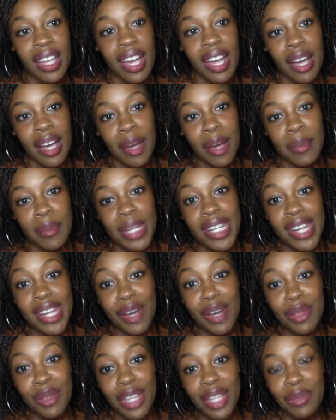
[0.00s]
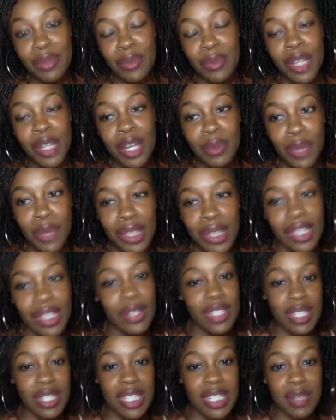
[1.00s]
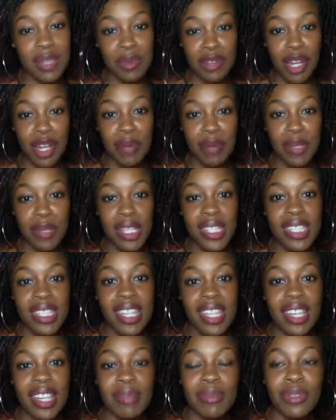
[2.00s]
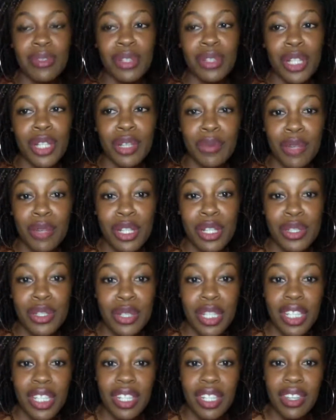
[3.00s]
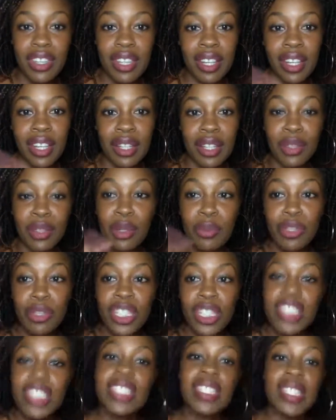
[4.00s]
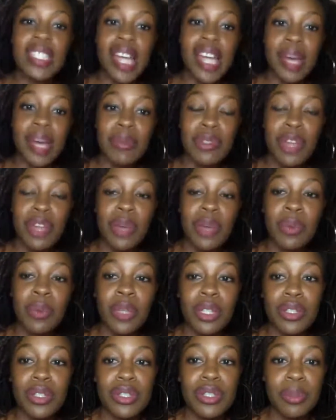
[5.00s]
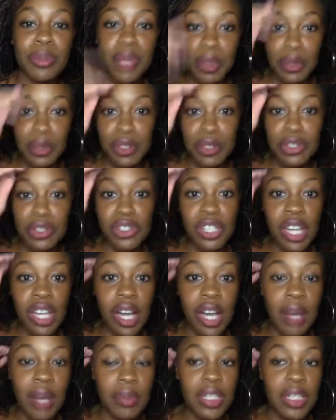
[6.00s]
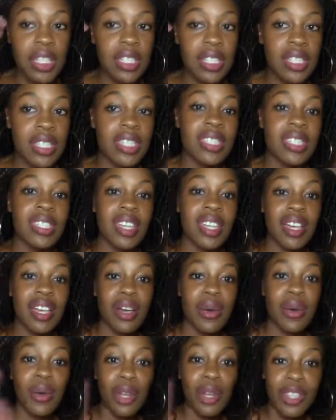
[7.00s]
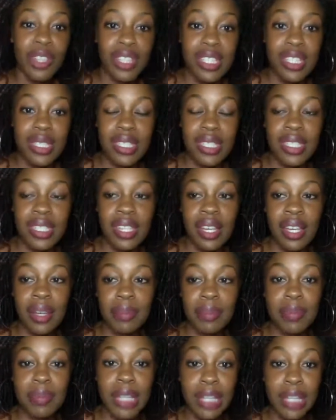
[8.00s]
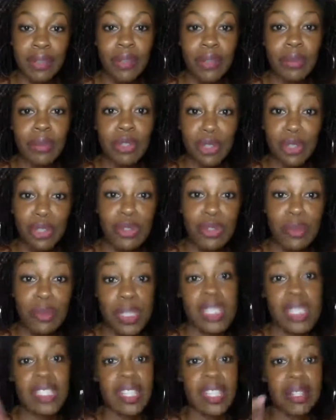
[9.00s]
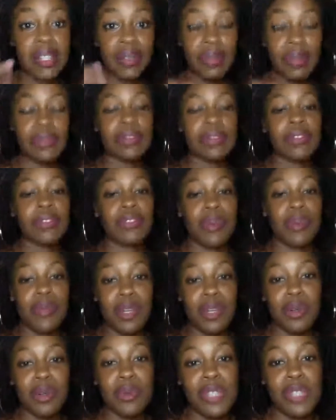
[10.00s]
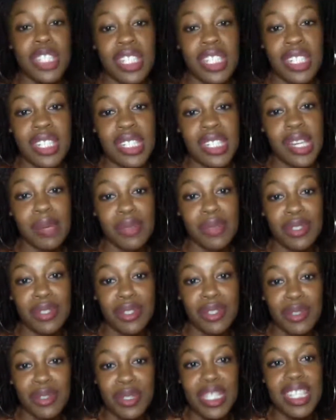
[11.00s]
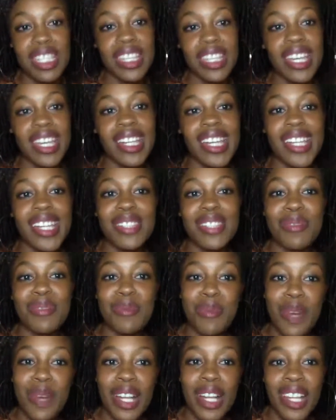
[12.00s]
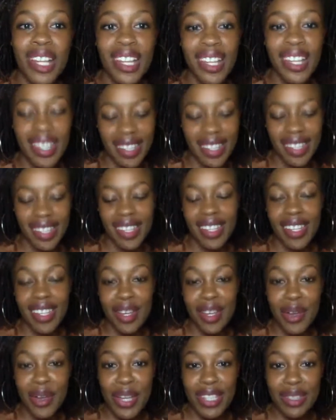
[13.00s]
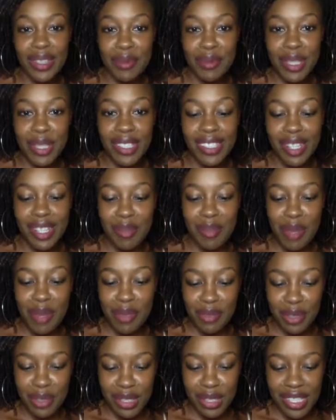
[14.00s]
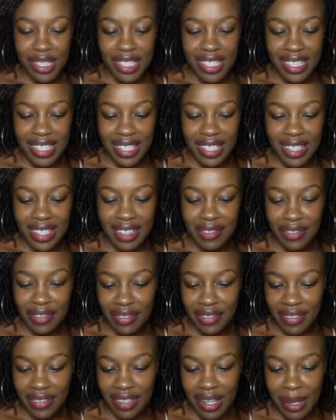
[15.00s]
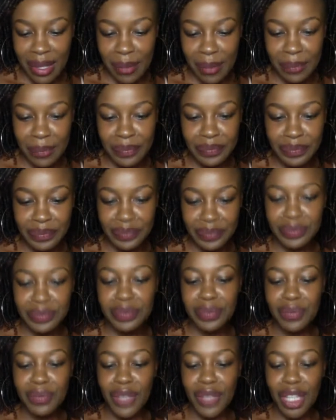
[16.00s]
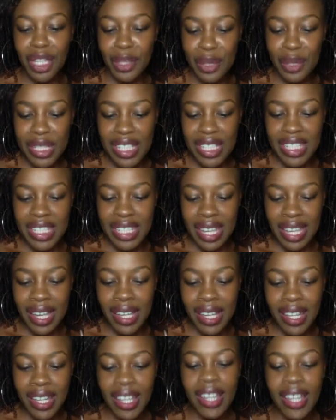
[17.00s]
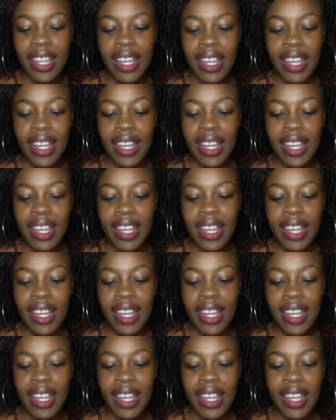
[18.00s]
Now that we are 1,000 subscribers, I'm looking forward to getting the community tab, so I will also be able to share updates on this on YouTube itself from the community tab, so you'll see that as well. Okay, let me check my phone to see if who else is there.